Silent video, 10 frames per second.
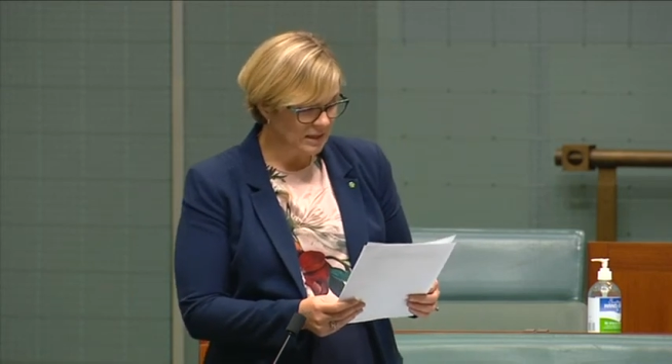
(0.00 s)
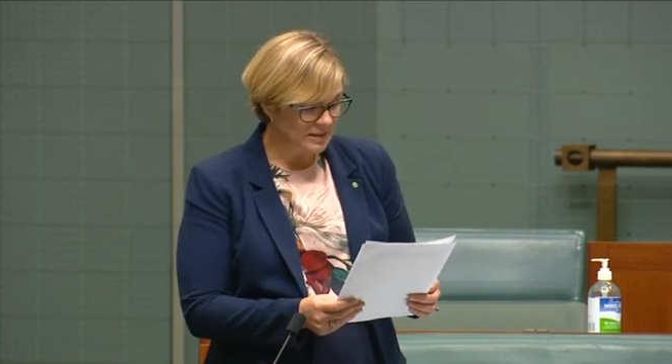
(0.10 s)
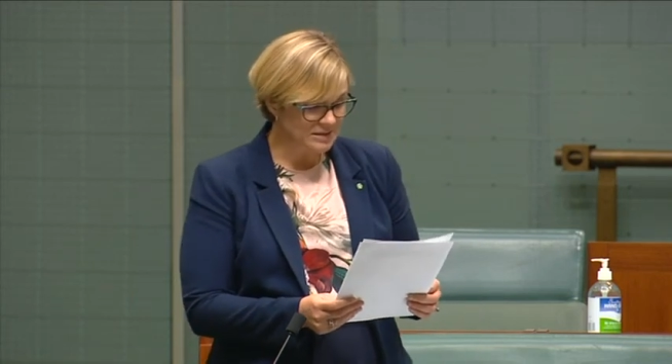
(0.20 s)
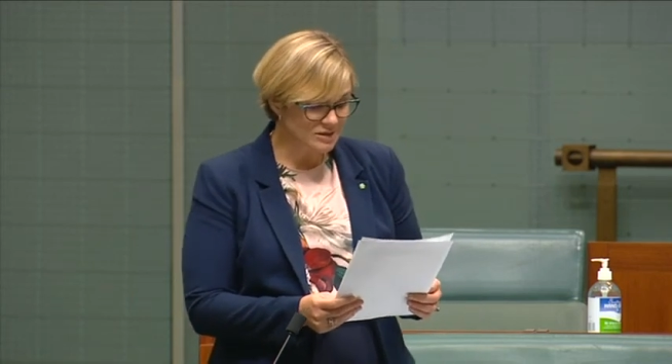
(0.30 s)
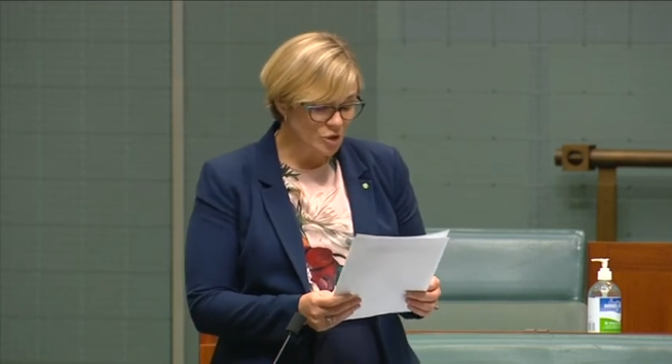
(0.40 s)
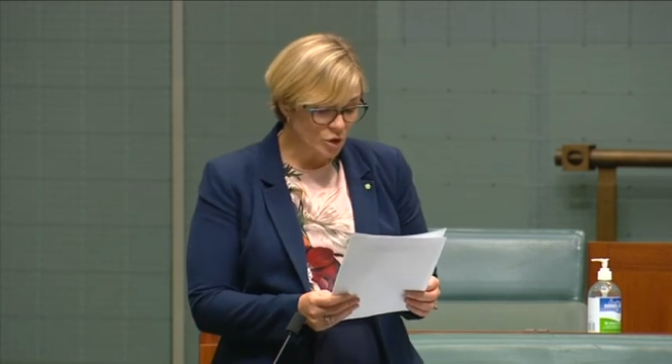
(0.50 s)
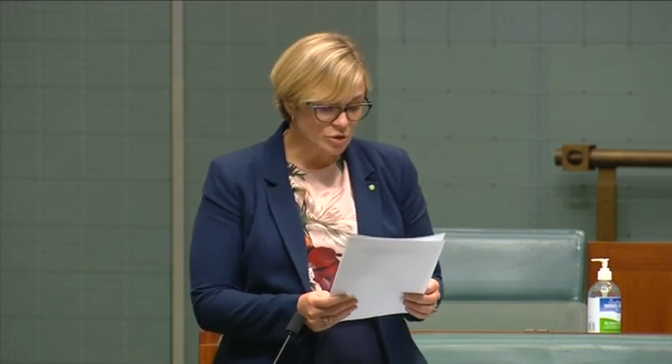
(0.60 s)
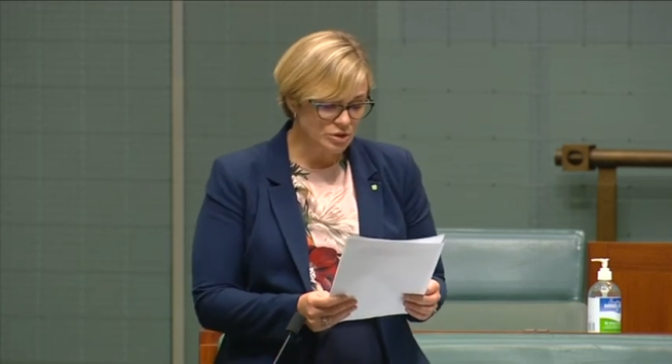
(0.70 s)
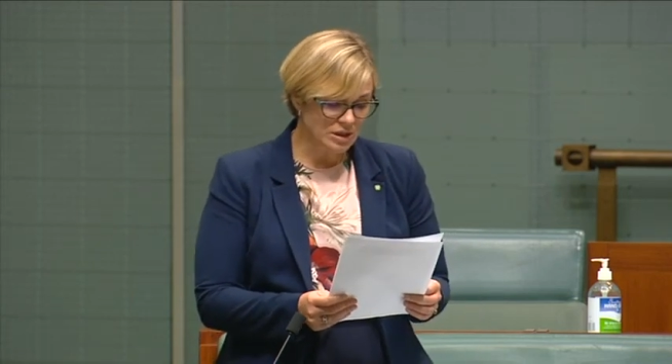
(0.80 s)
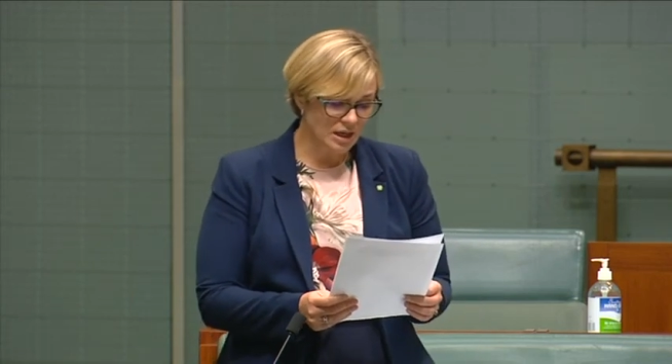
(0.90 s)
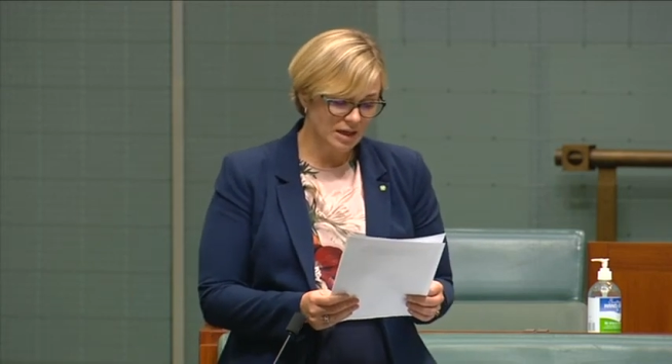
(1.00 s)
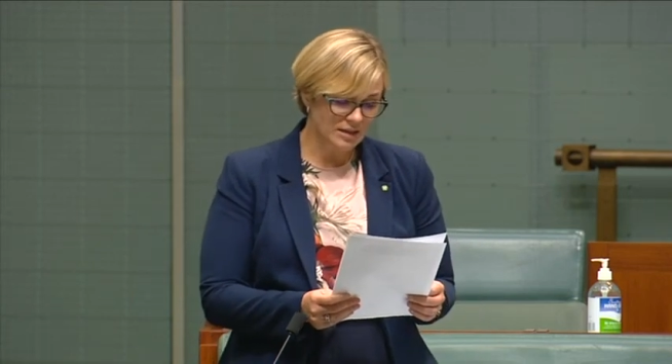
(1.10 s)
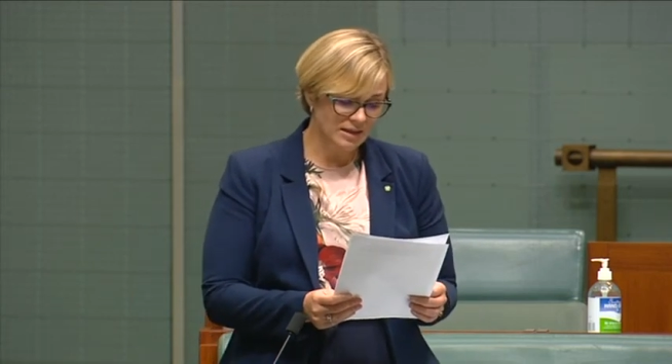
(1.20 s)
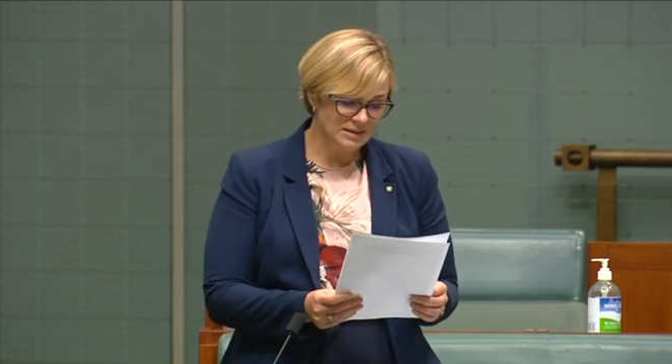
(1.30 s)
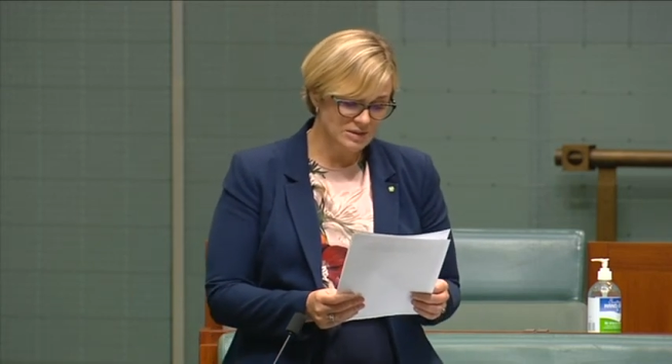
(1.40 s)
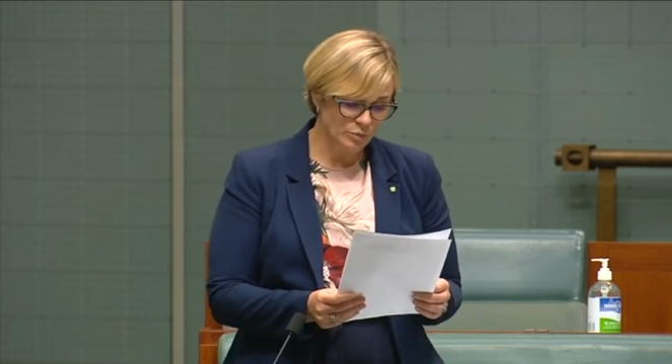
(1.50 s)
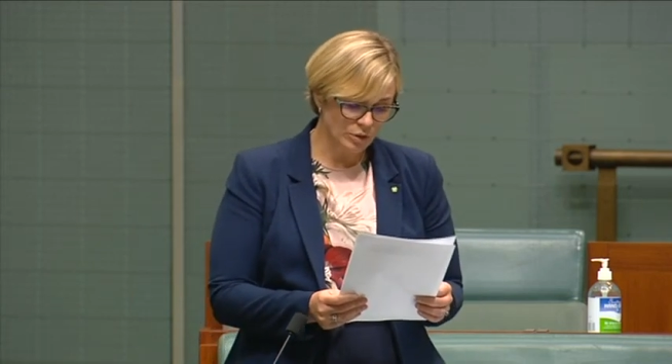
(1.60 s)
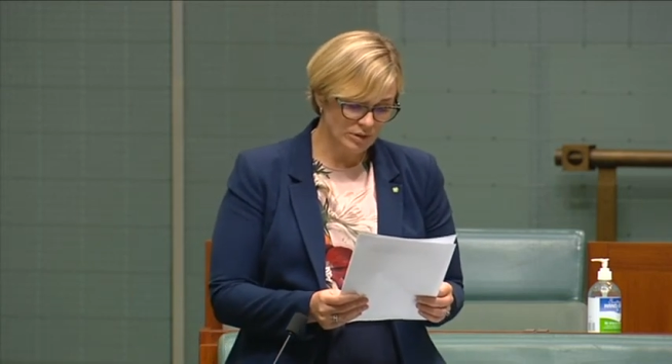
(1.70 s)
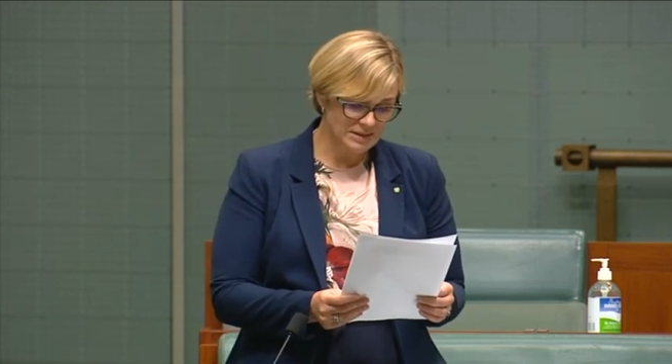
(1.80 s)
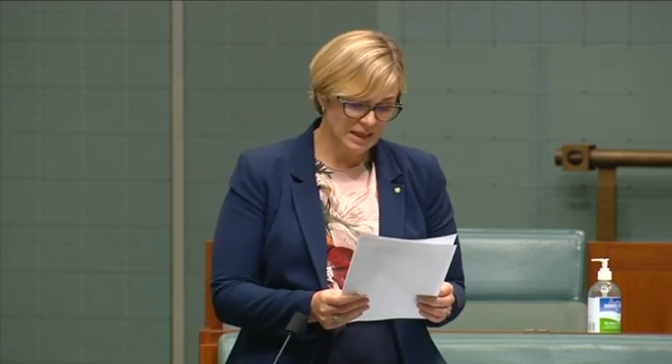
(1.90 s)
there's no denying that its
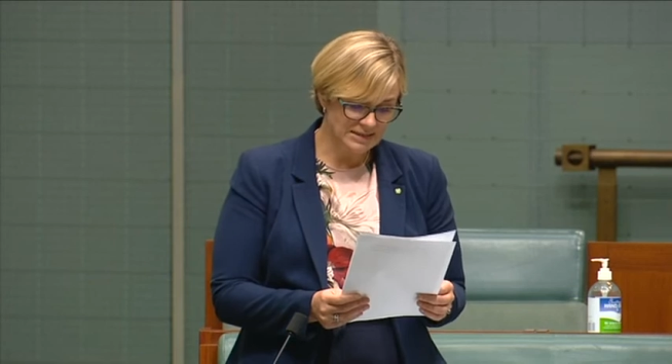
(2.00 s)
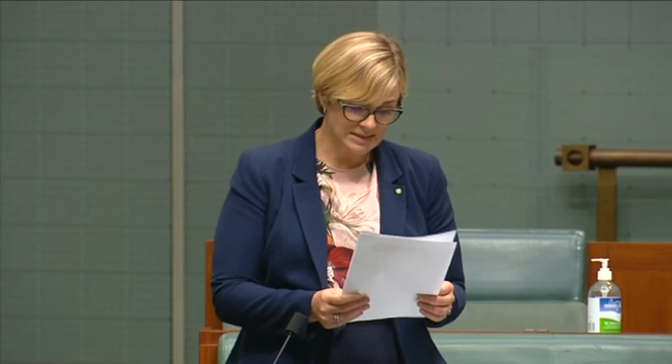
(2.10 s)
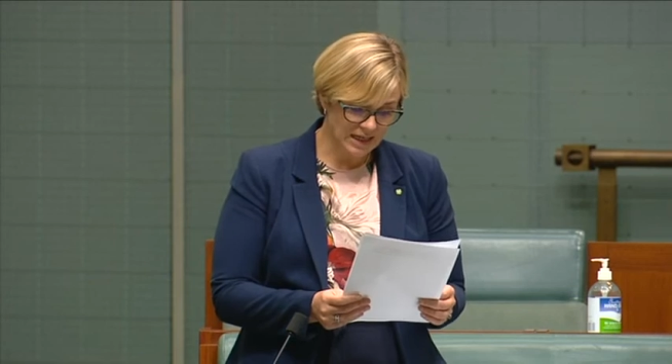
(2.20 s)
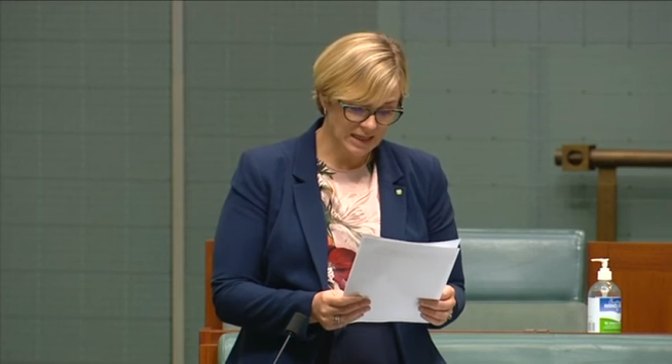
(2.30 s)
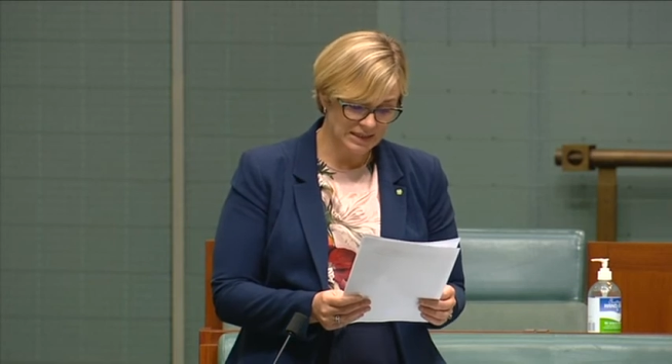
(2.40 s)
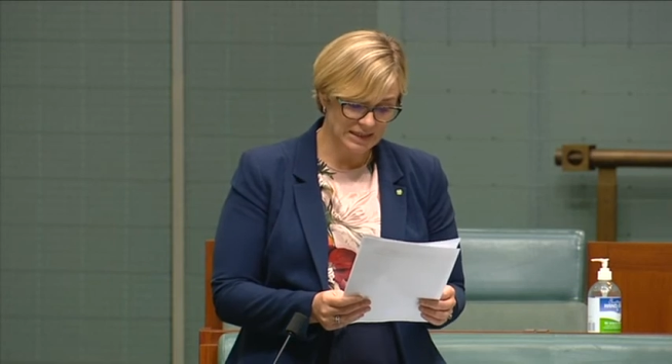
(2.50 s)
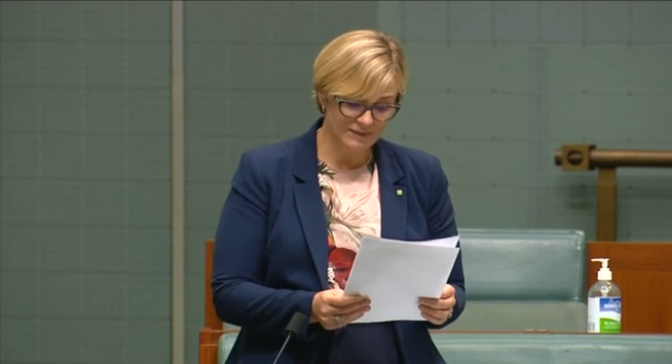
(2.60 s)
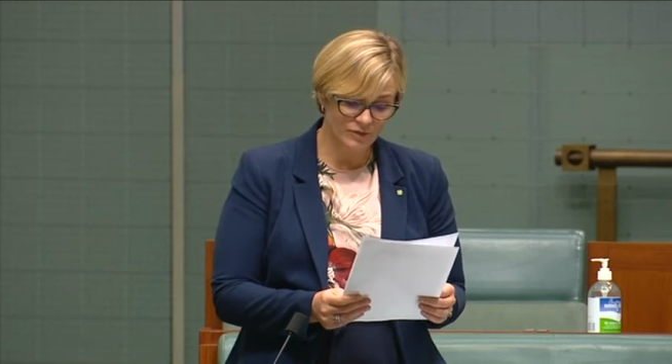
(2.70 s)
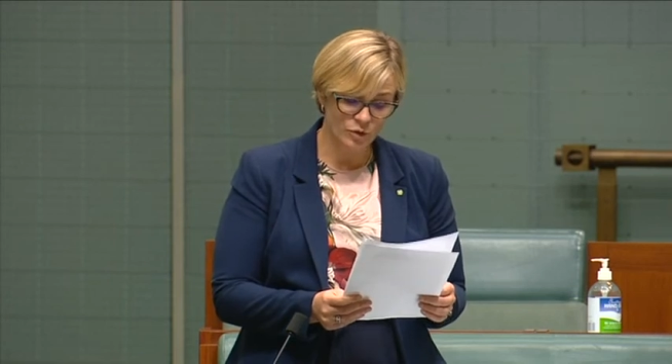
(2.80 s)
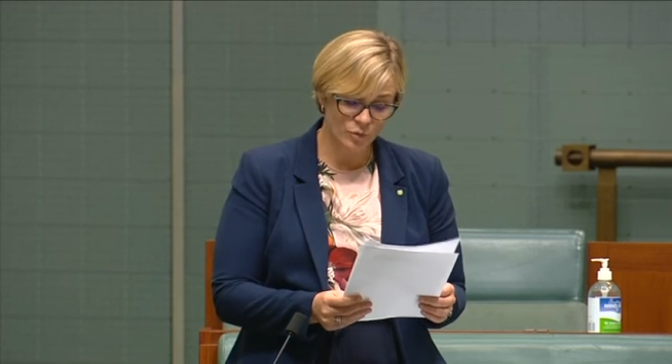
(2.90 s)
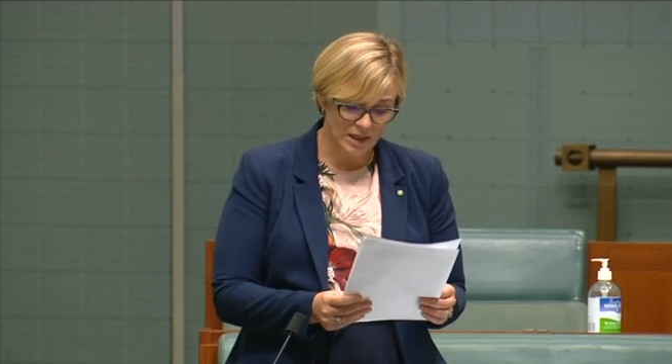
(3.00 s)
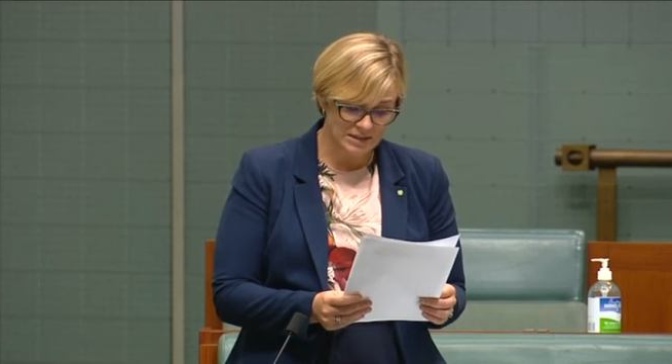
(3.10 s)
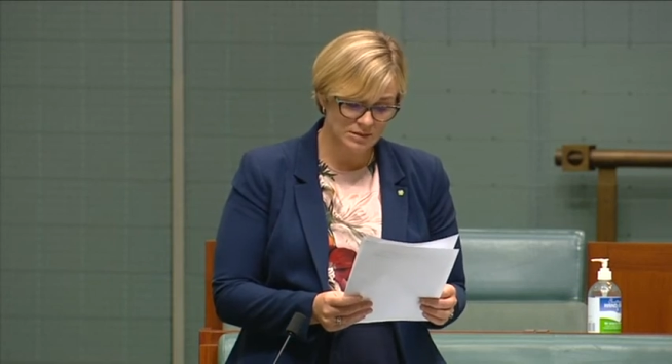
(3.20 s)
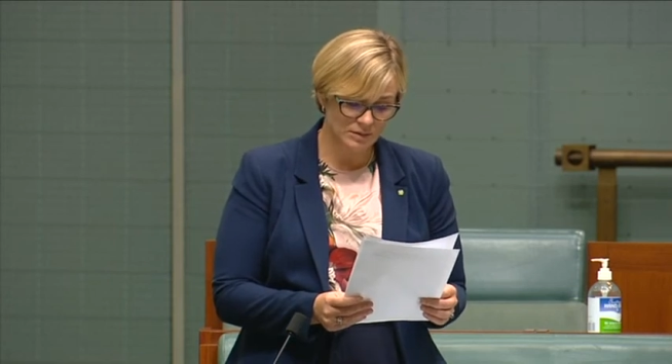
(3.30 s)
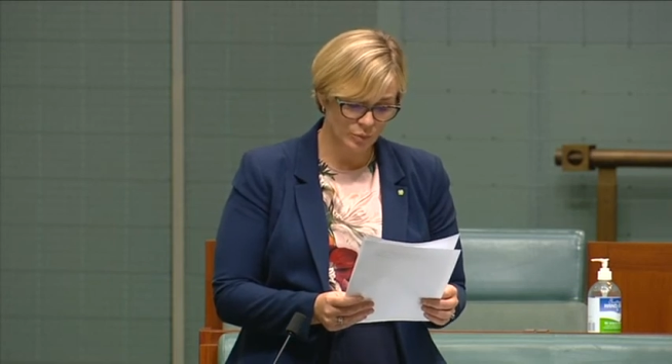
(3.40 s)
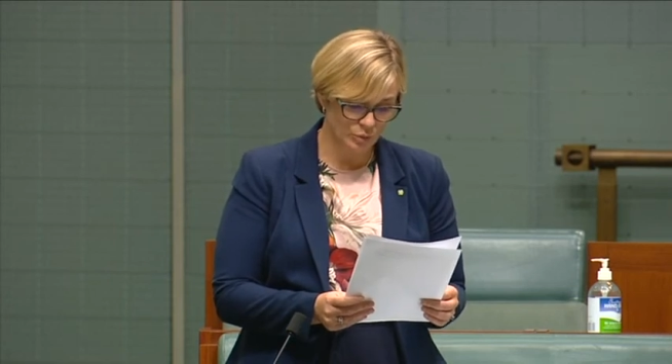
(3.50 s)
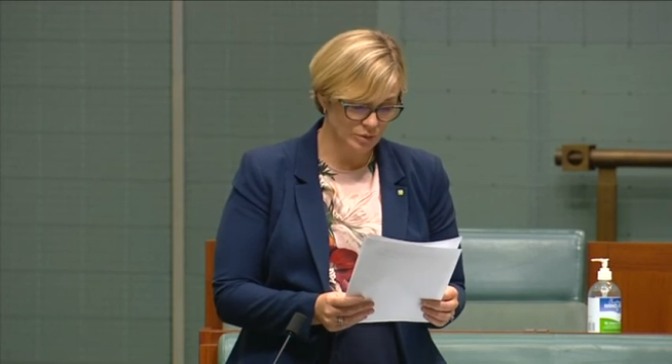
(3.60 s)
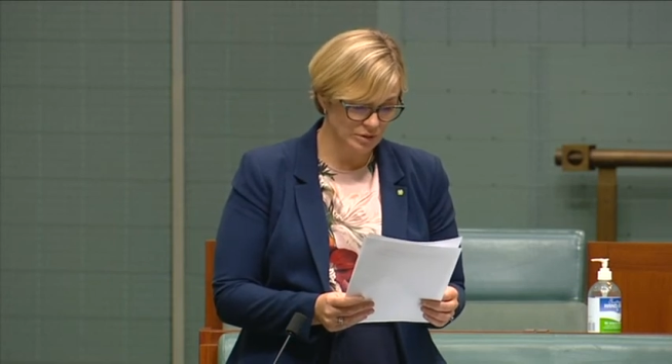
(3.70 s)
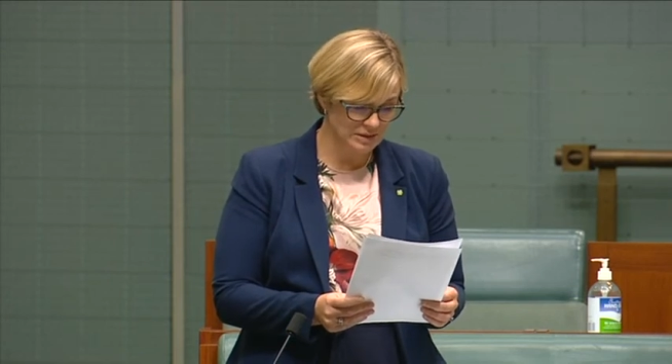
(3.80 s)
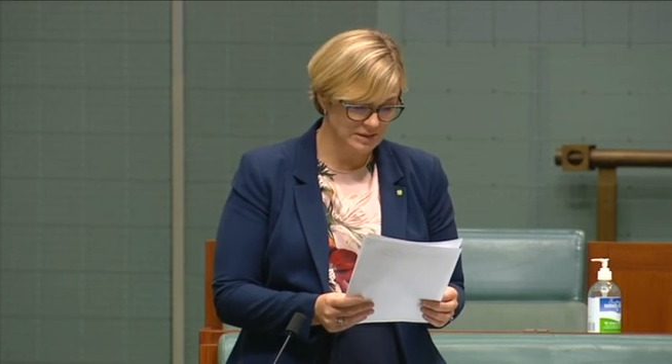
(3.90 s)
work has taken an even greater
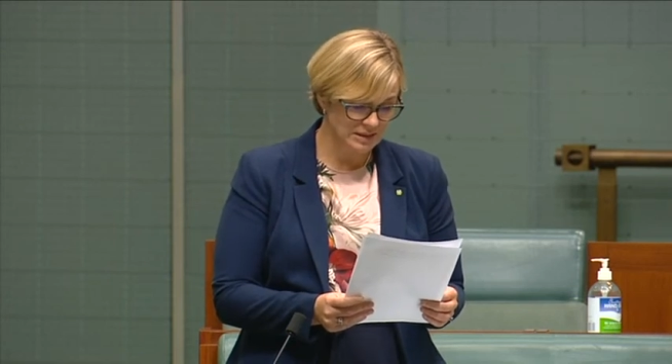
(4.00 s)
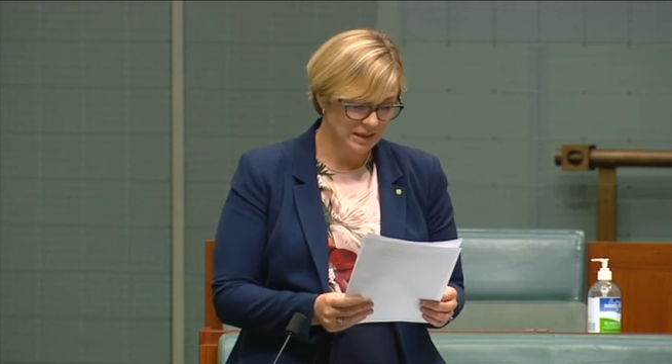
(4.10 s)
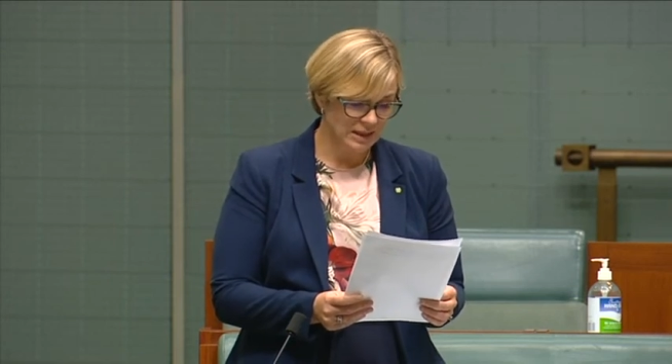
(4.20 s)
importance.